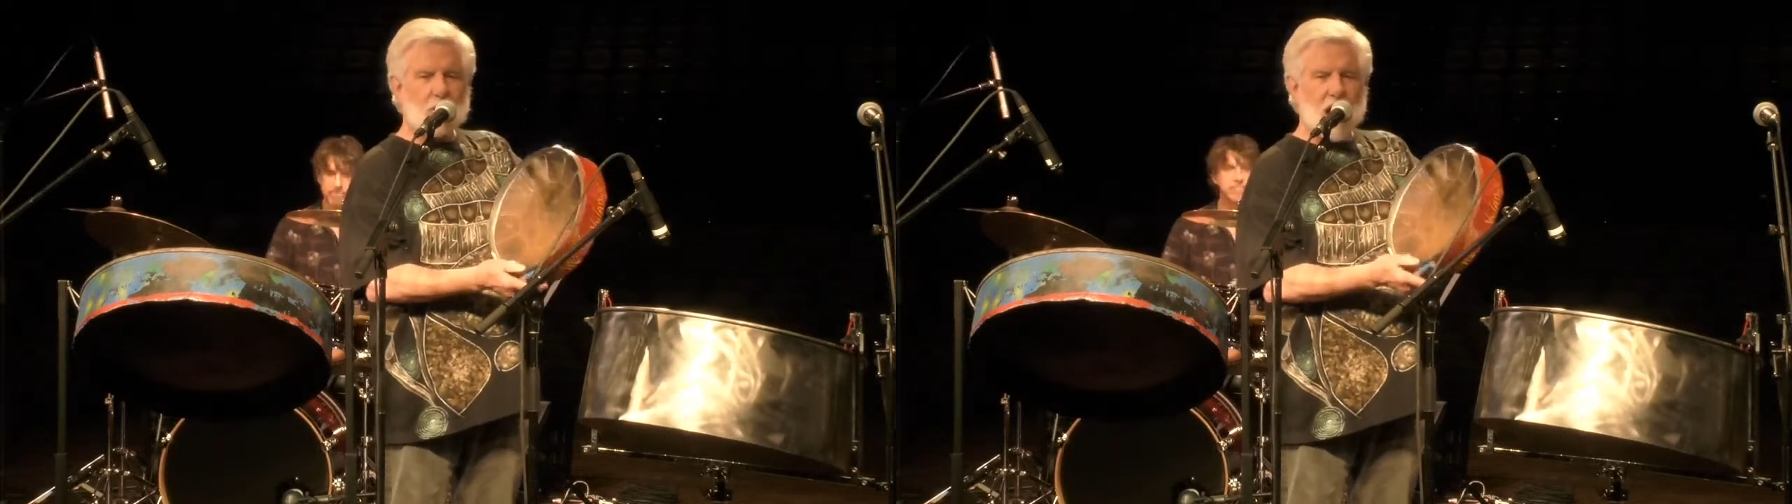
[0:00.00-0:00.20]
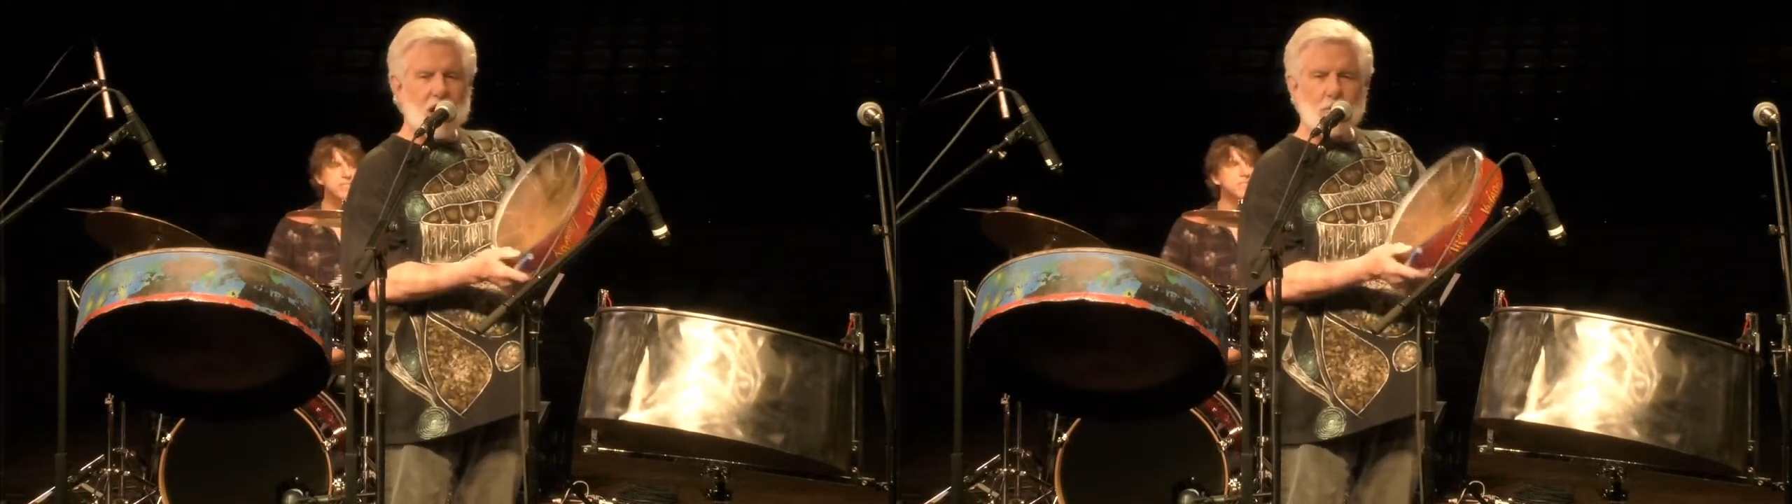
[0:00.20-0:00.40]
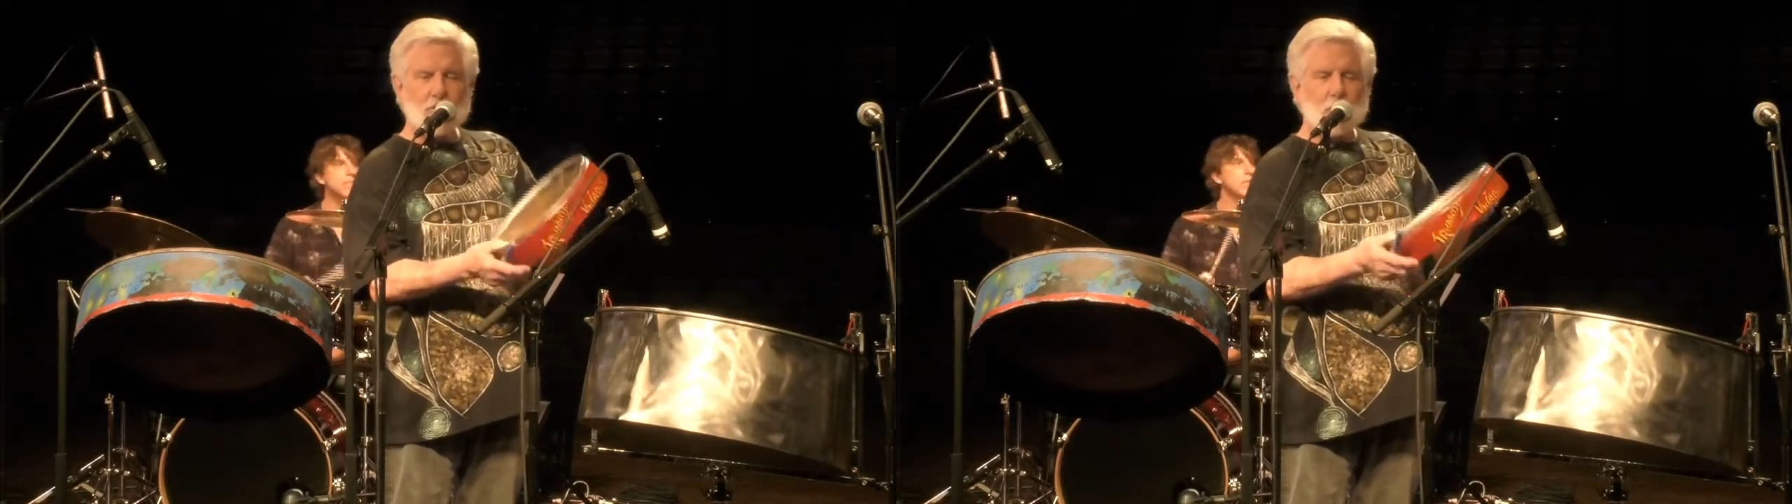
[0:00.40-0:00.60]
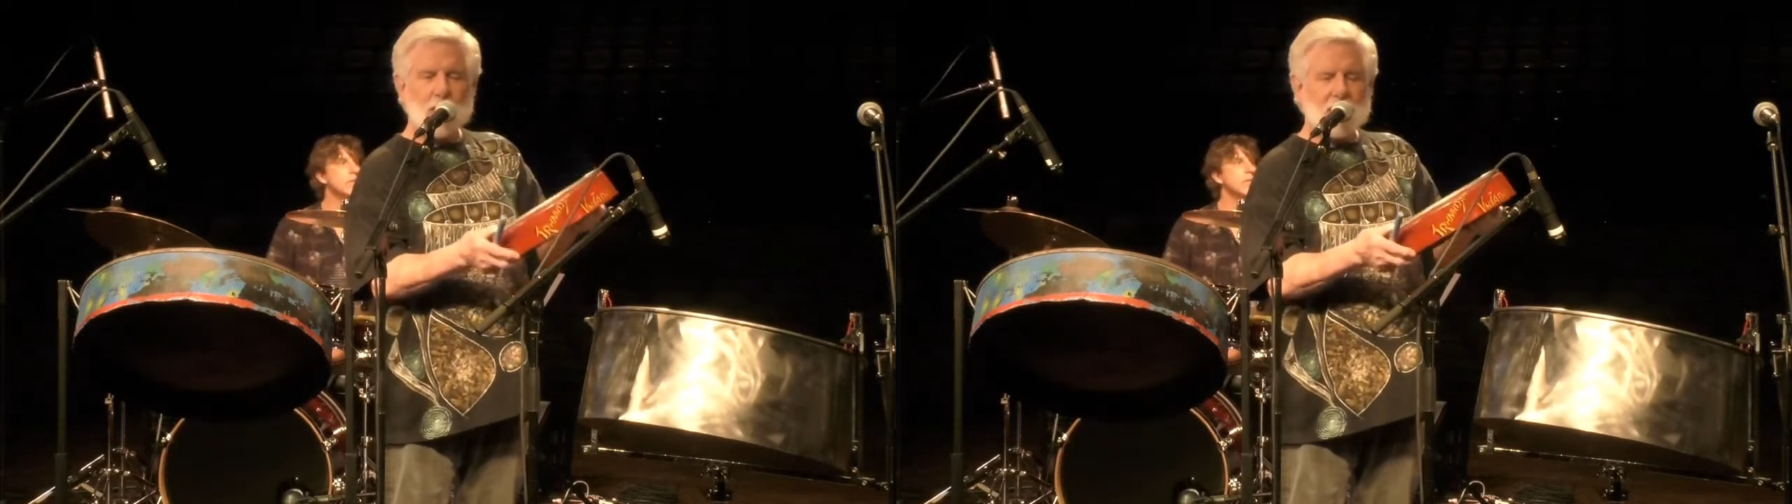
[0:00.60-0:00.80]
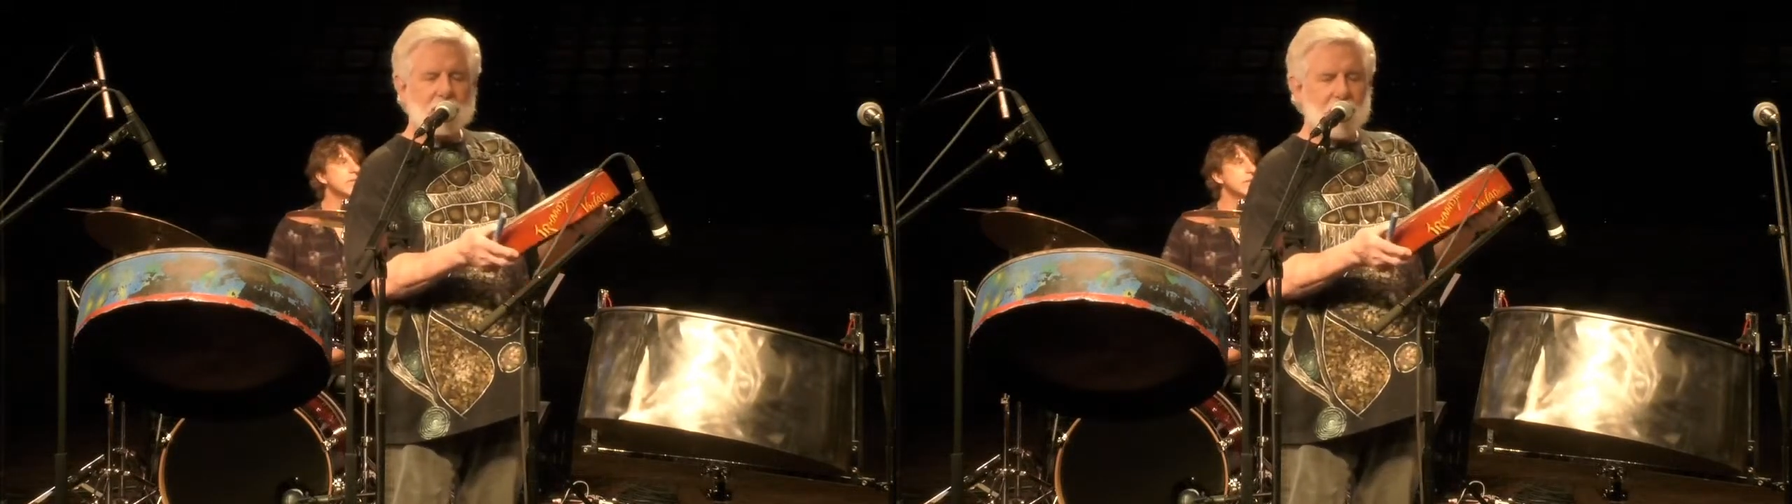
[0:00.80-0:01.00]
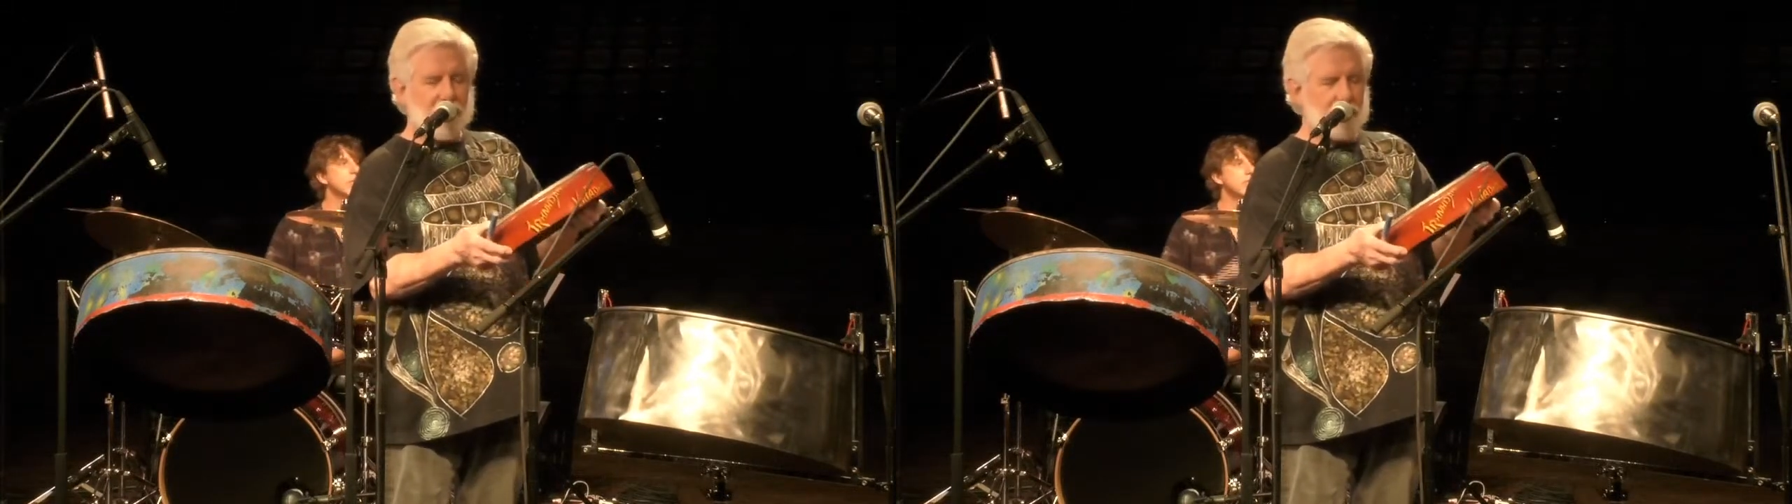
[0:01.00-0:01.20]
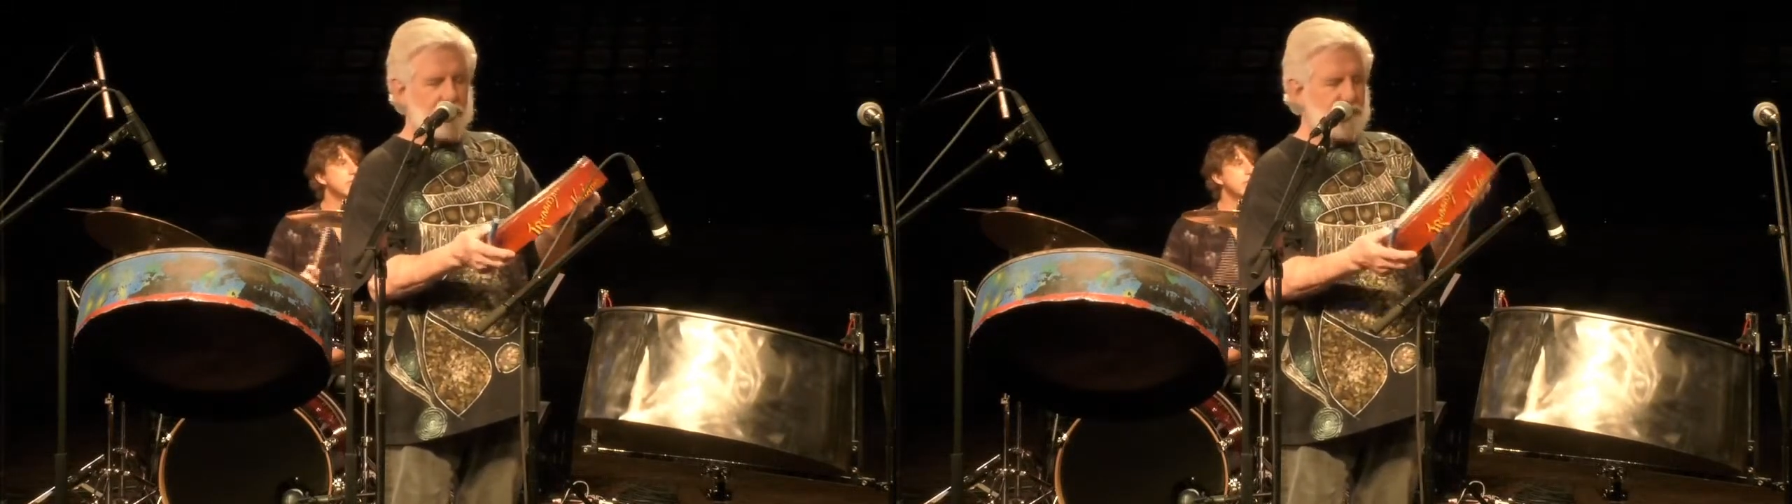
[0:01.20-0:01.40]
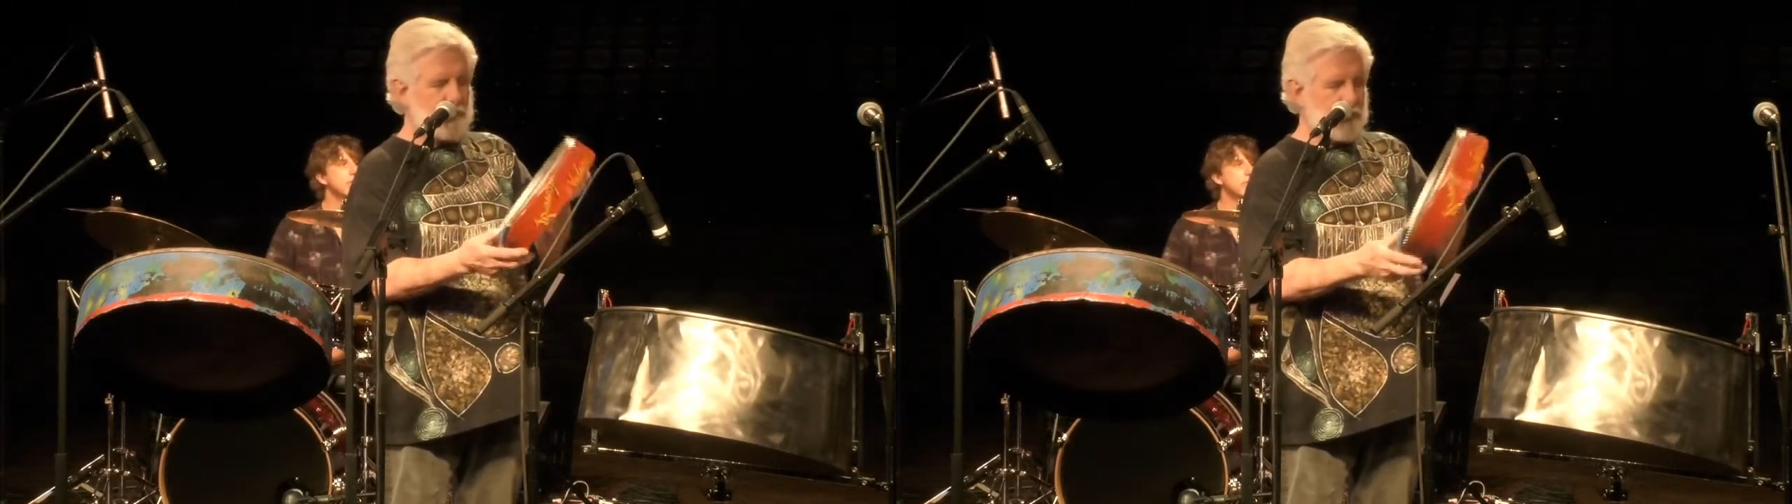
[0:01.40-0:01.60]
bottom of a paint can
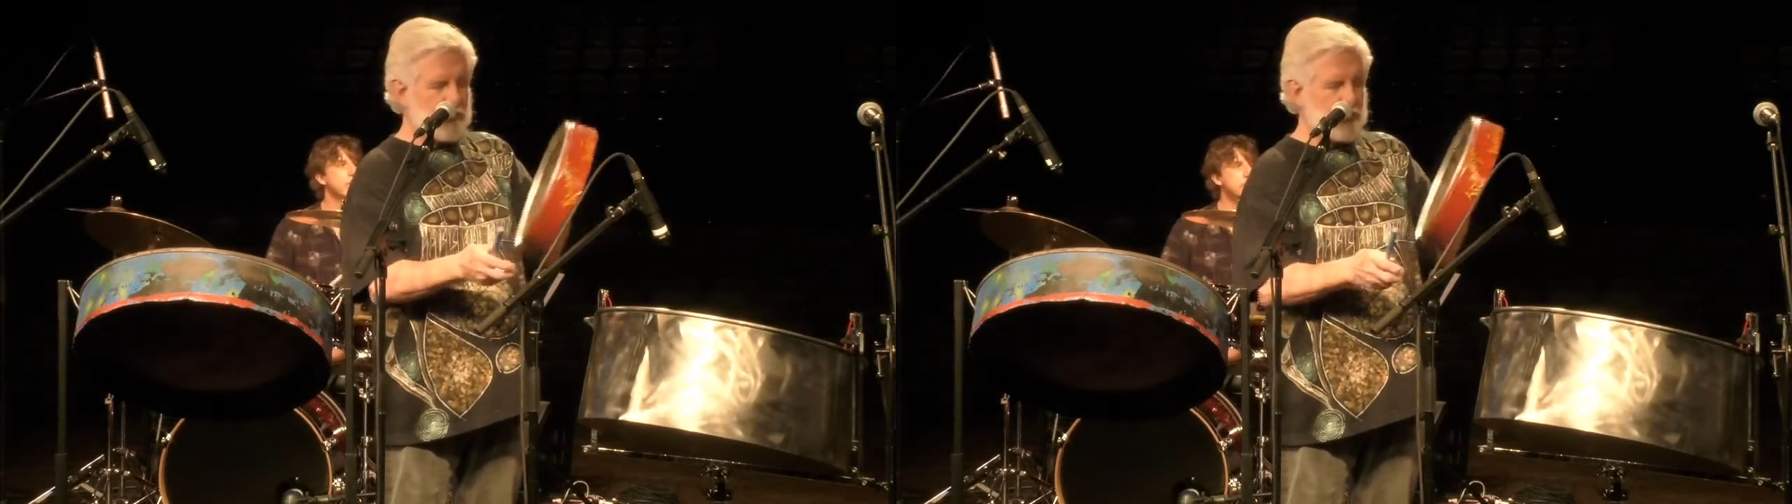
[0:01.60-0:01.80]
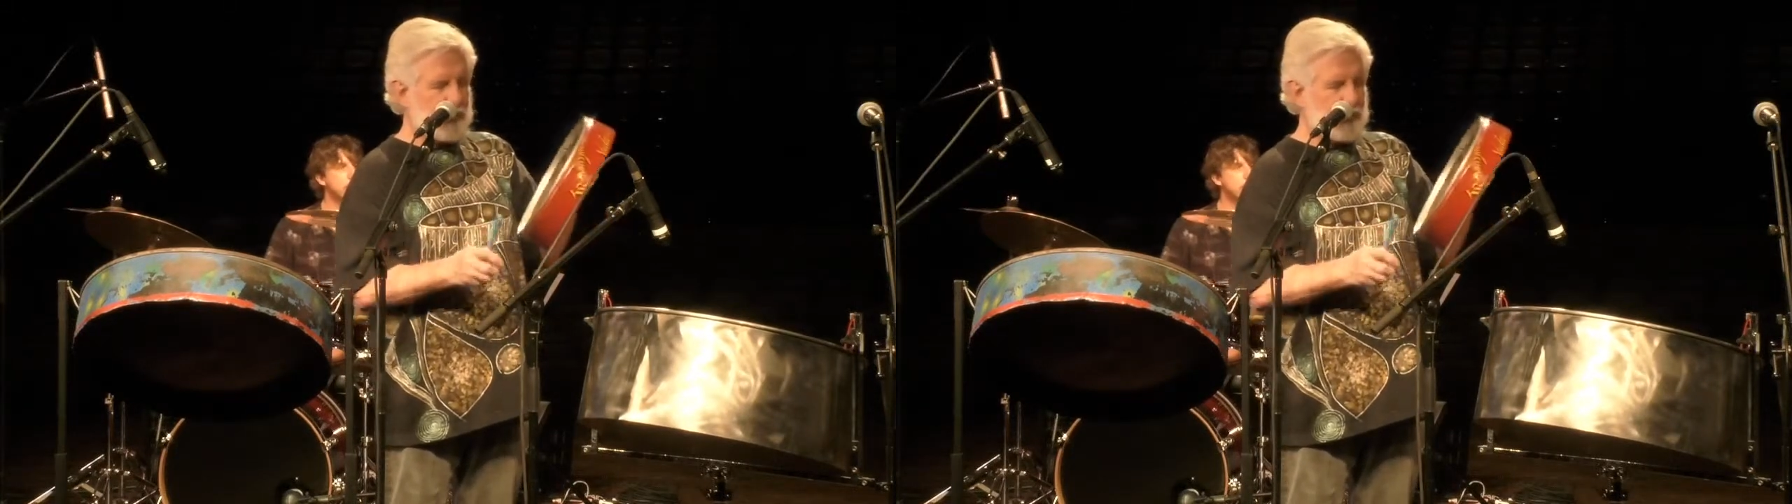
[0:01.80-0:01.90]
or something like